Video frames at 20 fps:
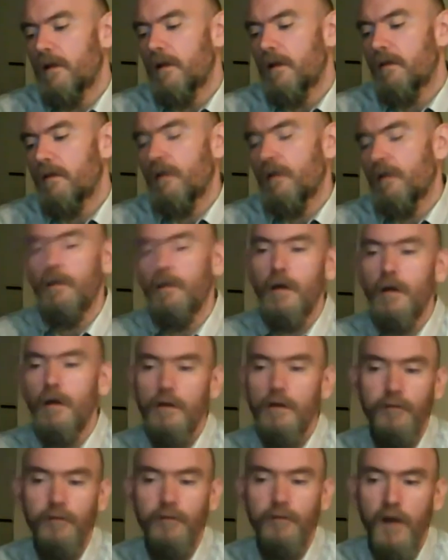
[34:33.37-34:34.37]

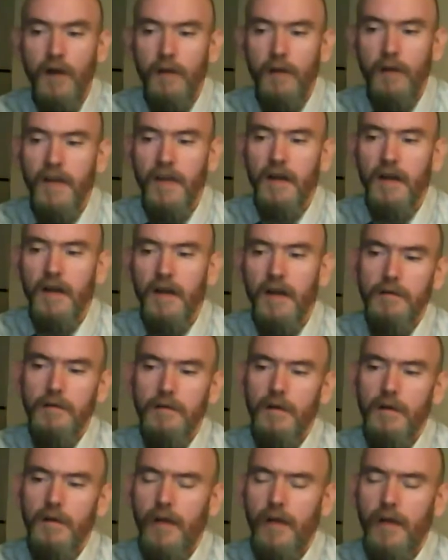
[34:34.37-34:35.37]
local farm here,
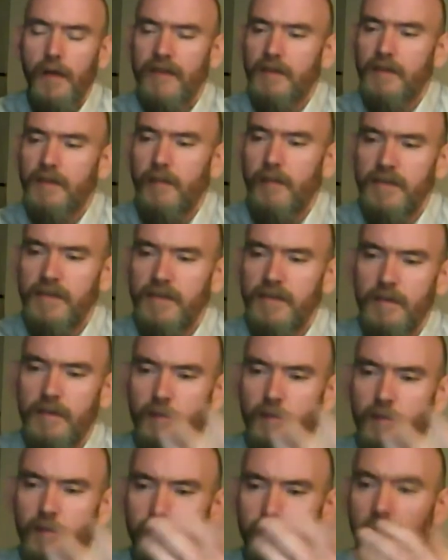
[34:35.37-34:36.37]
you actually mentioned
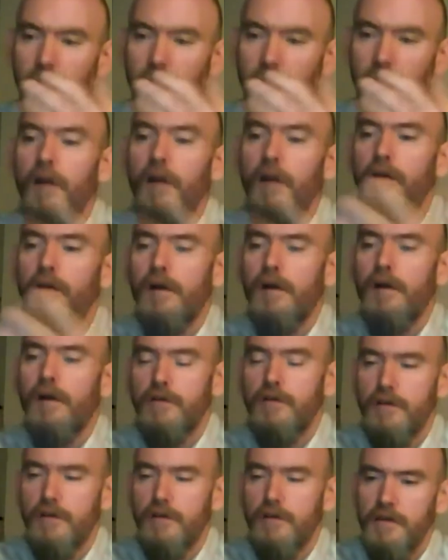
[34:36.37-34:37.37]
them before, Terhune
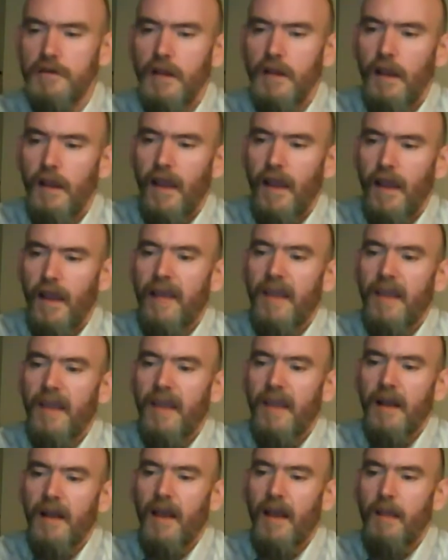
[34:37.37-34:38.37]
Orchards, and
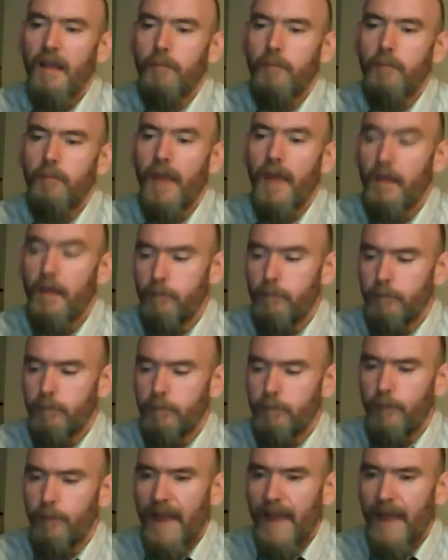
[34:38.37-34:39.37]
get a
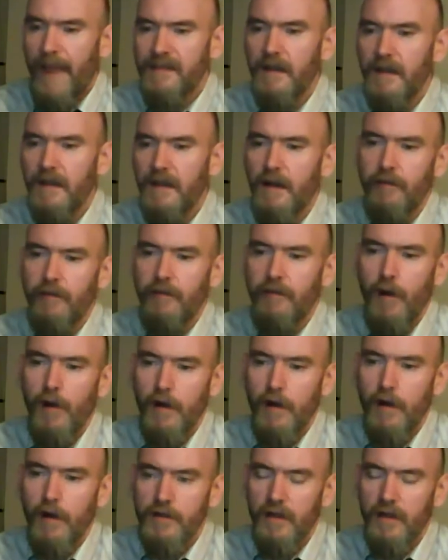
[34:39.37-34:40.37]
basket of
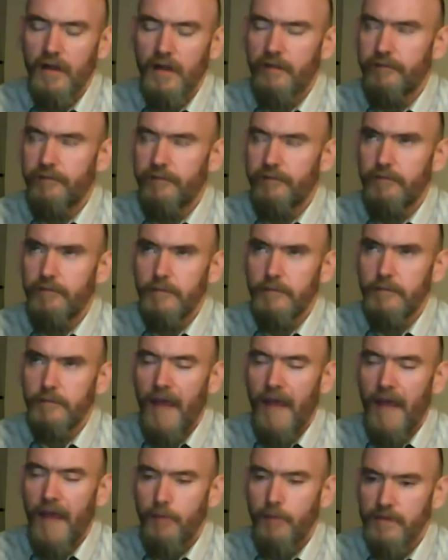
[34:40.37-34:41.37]

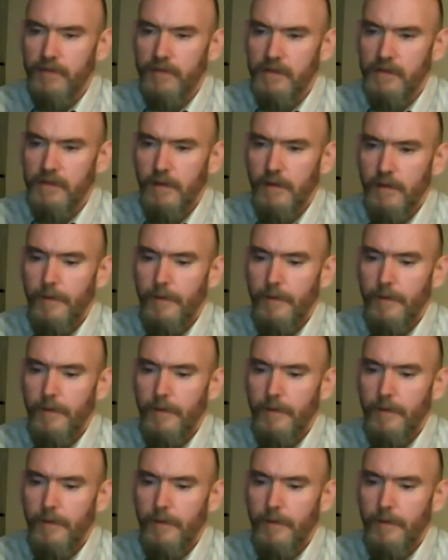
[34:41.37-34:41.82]
apples,